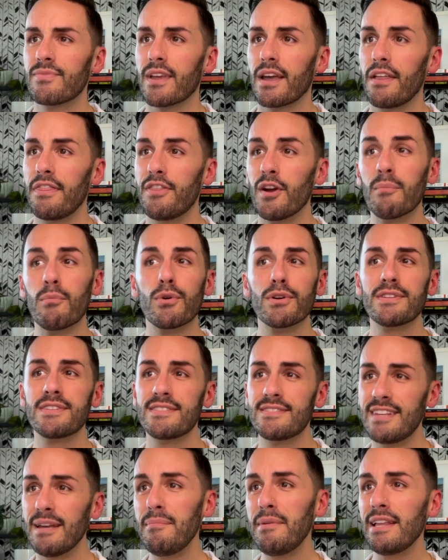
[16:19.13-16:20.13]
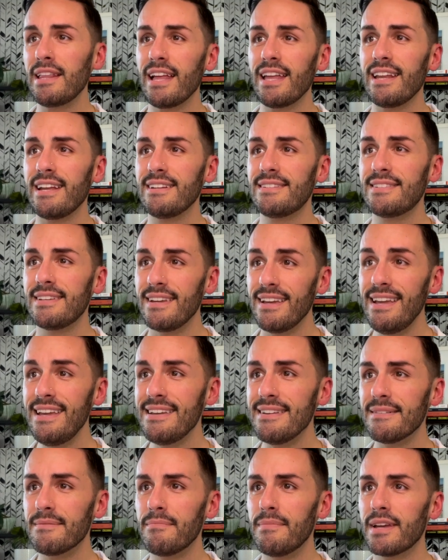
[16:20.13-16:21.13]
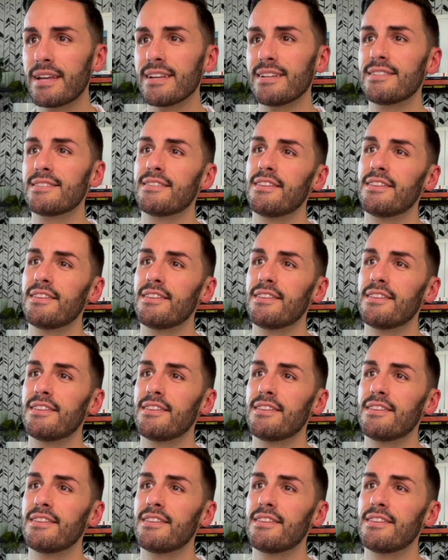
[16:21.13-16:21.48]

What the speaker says: They're more stimulating to eat because